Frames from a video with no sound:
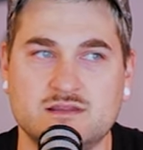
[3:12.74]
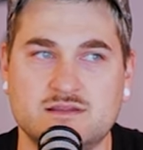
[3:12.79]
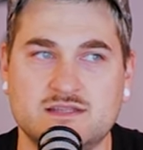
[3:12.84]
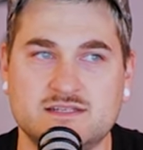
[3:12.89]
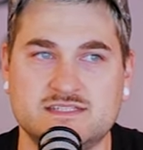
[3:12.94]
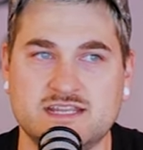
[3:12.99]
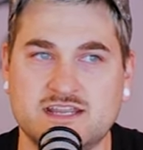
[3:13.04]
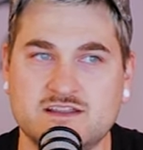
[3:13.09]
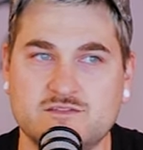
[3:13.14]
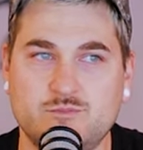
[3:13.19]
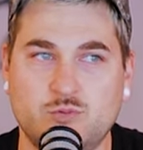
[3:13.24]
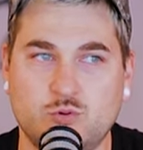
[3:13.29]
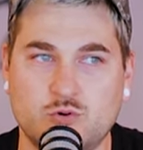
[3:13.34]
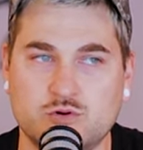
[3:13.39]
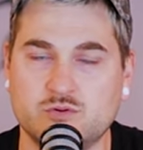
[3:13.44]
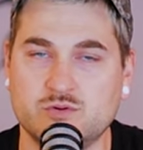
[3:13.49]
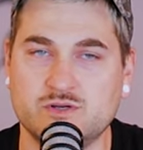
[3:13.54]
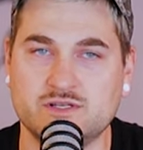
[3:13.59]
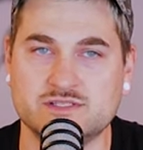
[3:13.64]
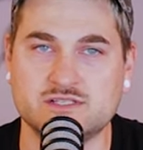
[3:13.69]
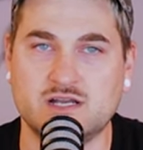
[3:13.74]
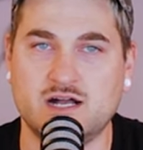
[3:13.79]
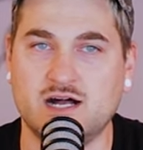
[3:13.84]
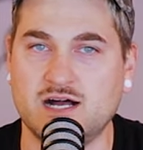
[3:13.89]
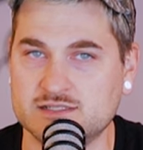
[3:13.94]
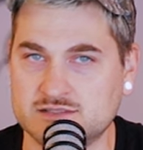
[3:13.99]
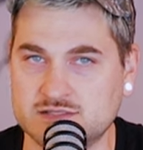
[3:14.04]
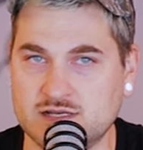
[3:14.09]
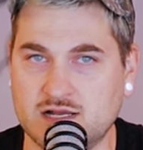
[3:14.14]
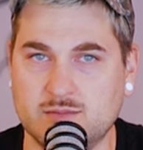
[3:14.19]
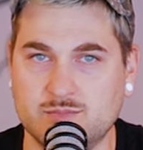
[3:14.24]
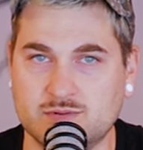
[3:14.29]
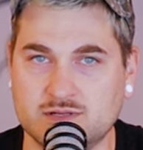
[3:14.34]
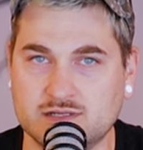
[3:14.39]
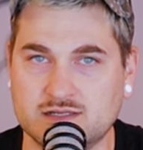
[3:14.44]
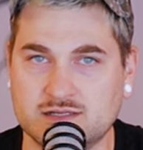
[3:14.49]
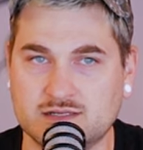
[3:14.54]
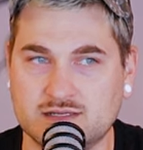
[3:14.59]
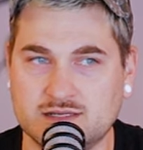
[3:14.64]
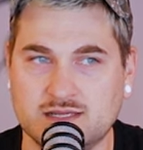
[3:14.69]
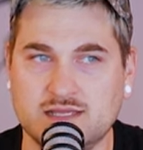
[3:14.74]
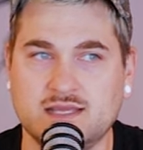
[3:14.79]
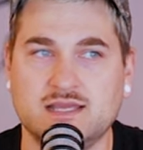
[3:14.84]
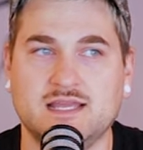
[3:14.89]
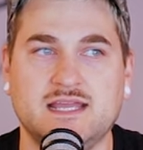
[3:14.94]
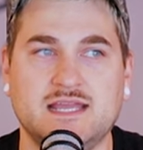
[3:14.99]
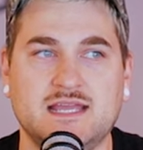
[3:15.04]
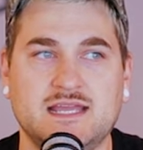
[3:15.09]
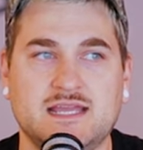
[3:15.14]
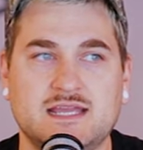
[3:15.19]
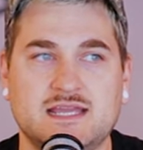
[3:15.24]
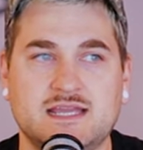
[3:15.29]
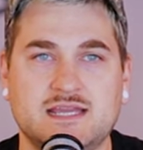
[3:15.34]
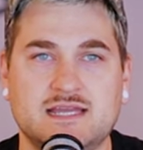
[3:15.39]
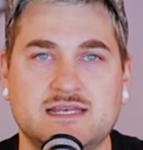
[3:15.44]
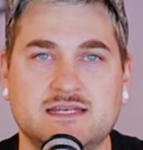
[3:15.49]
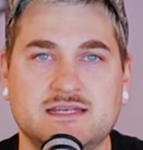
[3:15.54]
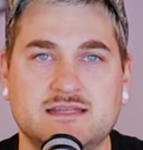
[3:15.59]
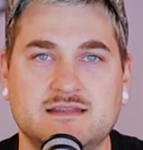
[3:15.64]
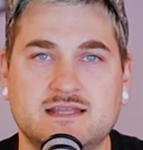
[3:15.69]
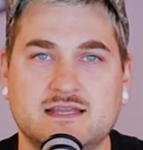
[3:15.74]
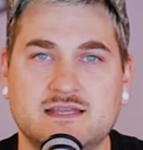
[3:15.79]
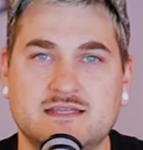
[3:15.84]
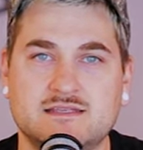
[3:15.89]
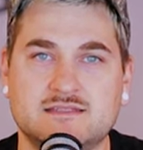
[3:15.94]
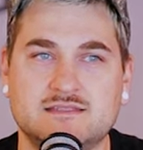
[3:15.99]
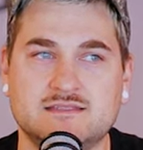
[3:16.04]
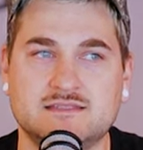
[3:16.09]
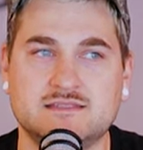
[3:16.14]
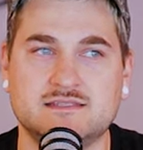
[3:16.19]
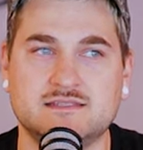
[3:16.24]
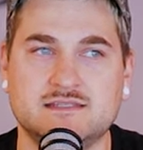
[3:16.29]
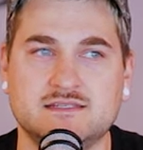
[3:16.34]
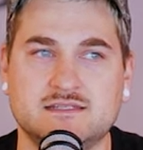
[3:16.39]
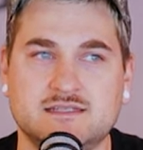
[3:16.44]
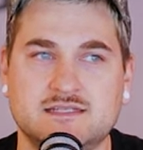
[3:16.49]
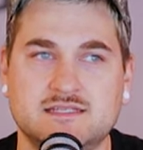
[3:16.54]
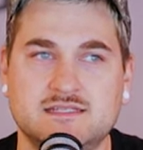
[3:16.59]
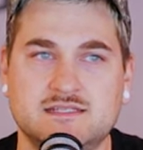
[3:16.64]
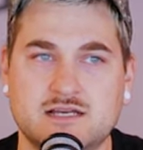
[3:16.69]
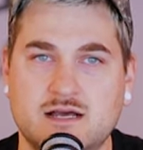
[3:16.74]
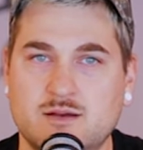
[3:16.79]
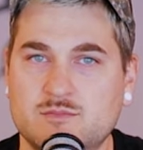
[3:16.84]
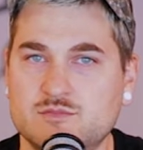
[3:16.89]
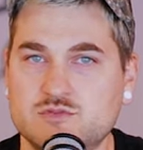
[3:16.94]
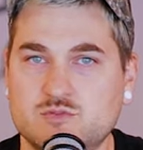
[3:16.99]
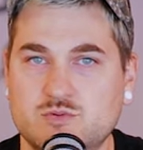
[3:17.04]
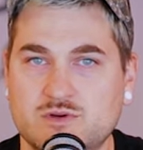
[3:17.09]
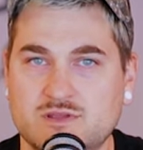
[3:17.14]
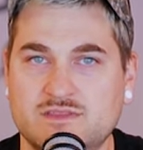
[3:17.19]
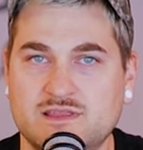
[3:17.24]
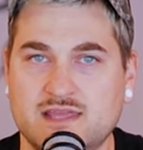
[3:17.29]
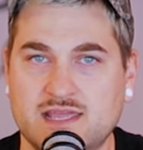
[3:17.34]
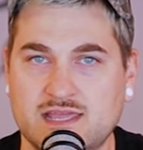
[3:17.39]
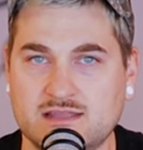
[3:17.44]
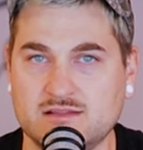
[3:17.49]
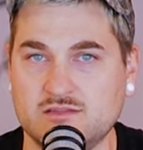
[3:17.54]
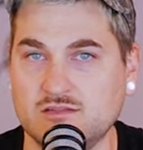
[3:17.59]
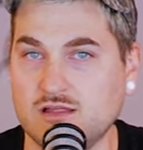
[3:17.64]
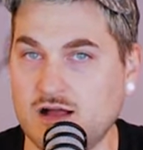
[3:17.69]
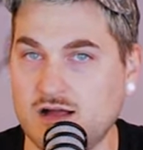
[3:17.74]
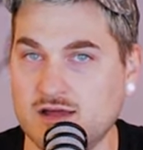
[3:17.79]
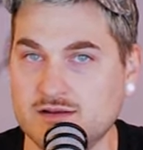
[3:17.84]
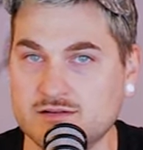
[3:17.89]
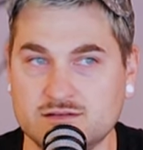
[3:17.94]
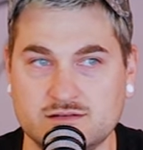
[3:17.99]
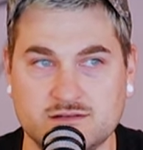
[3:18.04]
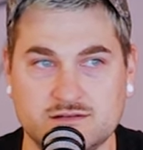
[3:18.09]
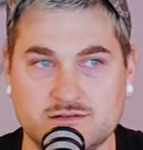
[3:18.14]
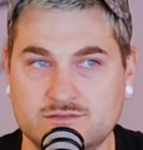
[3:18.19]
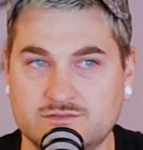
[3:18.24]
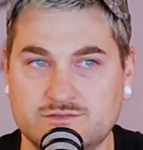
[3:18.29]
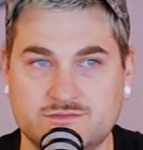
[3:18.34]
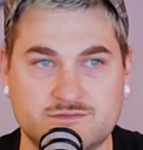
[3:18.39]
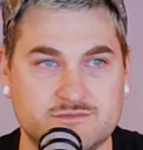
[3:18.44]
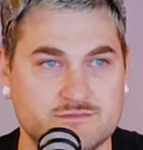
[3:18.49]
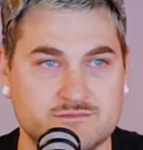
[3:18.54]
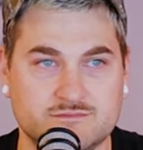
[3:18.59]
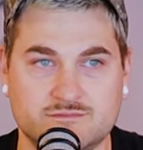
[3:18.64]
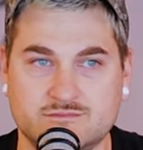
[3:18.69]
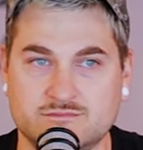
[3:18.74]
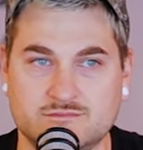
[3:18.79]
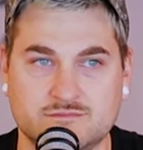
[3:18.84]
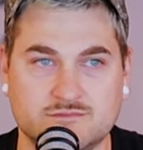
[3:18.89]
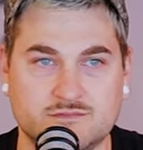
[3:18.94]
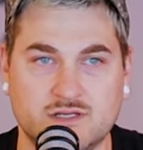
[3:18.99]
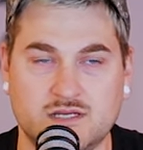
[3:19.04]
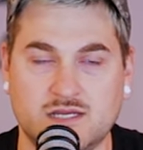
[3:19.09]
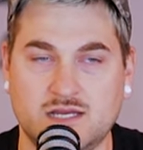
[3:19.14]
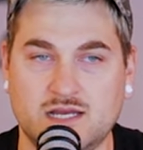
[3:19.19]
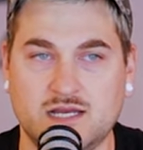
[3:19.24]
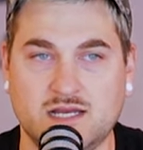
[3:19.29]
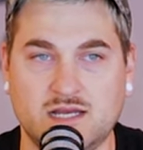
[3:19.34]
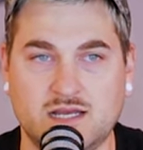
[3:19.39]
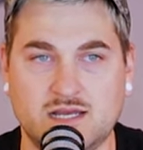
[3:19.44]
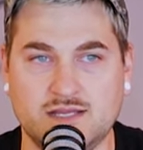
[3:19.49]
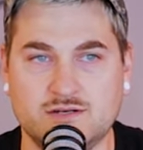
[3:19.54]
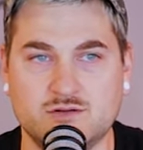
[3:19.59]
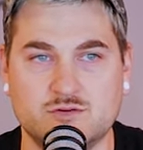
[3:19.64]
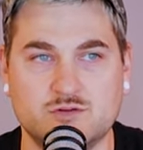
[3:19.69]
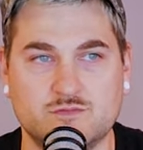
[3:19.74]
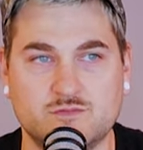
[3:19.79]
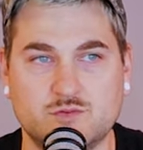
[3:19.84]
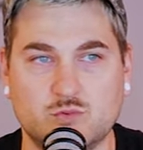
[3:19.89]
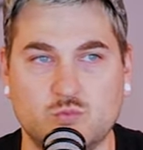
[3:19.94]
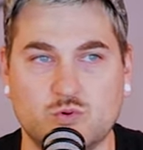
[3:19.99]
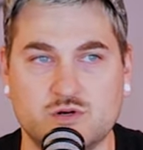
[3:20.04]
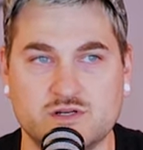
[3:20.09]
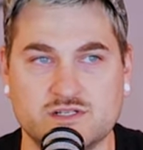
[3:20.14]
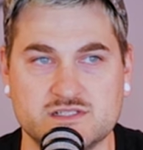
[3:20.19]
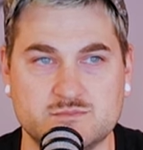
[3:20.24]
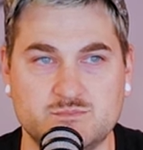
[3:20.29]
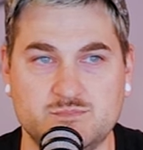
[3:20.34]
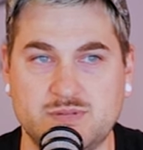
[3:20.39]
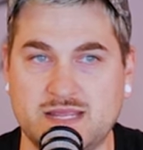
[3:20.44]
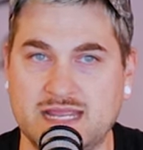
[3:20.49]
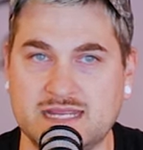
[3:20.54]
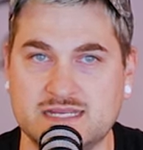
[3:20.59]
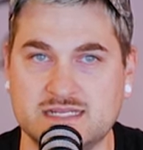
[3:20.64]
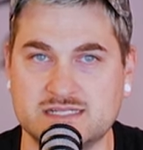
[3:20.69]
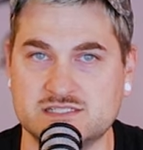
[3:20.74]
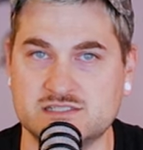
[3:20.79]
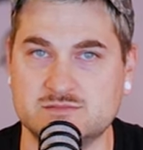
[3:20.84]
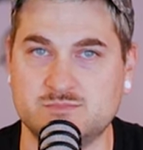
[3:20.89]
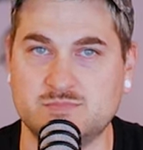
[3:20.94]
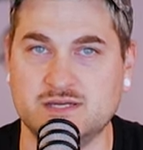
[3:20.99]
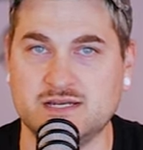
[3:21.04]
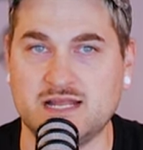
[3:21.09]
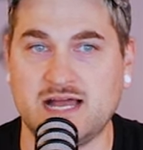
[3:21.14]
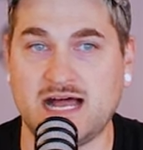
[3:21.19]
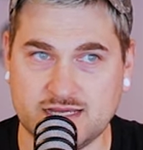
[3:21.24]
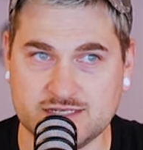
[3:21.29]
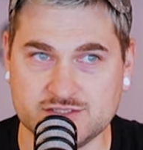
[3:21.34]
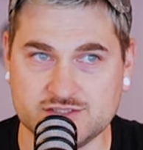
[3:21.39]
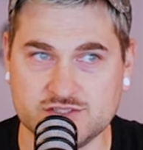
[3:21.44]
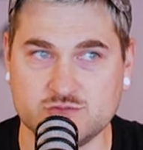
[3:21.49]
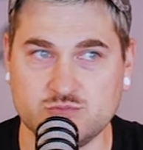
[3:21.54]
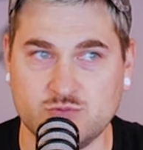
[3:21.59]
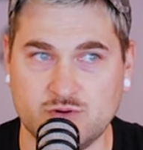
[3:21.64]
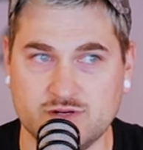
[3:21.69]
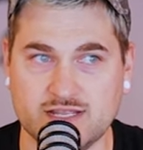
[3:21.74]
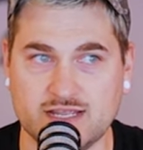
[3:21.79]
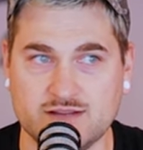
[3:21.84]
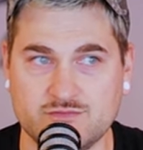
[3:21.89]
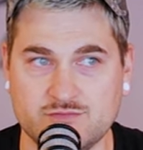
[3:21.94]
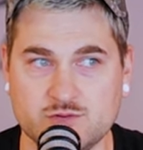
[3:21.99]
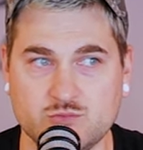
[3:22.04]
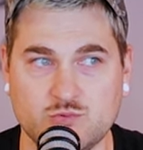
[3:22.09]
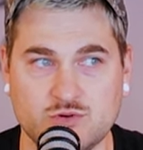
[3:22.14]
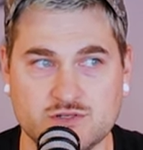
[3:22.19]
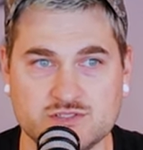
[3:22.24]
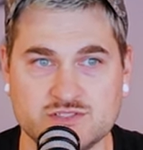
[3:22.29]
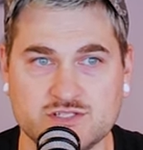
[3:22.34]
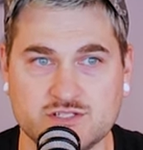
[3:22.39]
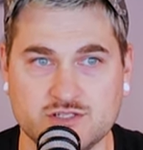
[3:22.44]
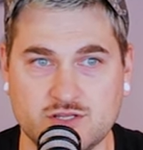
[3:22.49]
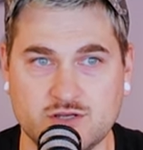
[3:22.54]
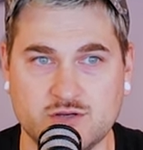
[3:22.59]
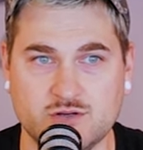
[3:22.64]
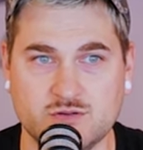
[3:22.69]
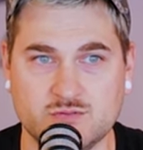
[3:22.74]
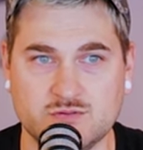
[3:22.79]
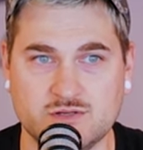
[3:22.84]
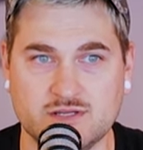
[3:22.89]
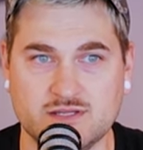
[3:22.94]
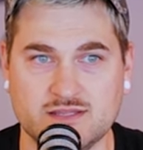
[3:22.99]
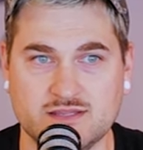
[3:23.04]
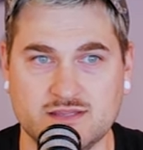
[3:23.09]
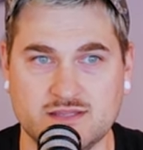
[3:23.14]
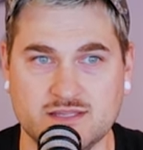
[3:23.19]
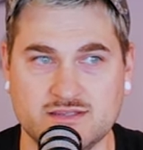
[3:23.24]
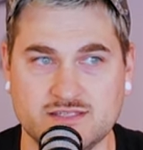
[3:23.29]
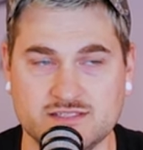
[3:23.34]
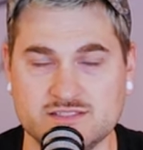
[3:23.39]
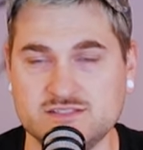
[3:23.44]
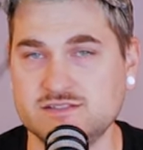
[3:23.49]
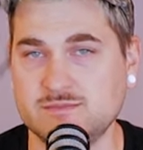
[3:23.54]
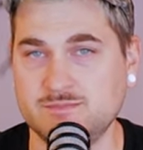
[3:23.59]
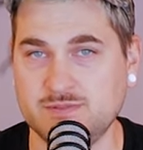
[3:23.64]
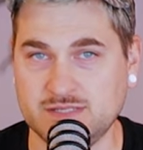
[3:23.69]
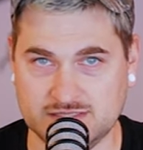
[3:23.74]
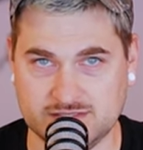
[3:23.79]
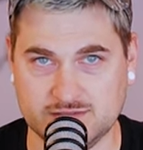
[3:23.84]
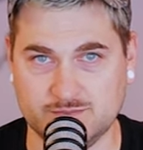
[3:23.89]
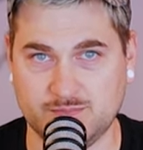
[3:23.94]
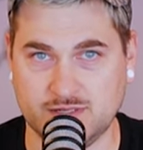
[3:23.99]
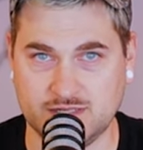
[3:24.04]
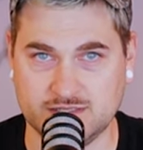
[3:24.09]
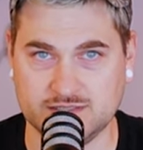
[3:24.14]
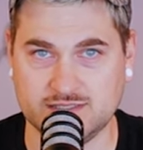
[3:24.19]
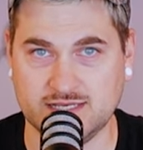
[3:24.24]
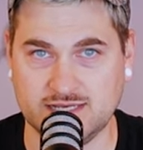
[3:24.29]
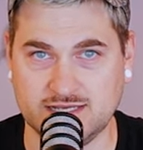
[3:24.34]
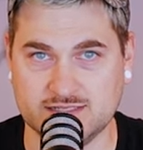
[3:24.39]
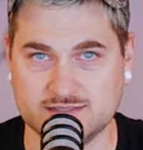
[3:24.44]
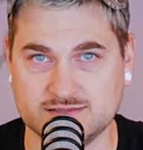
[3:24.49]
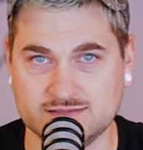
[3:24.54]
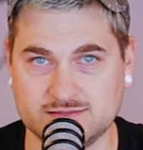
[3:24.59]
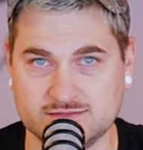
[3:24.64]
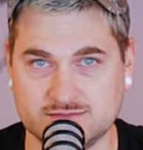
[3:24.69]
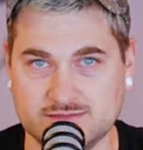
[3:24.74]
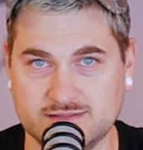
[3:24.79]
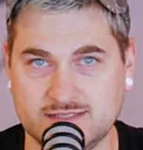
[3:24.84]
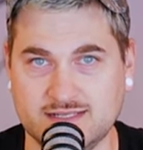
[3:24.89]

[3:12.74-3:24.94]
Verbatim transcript: that Dave Portnoy is a hot topic and that he comes with a lot of uh, I don't know if the word is baggage, but I just want everyone to know that this is a pizza podcast.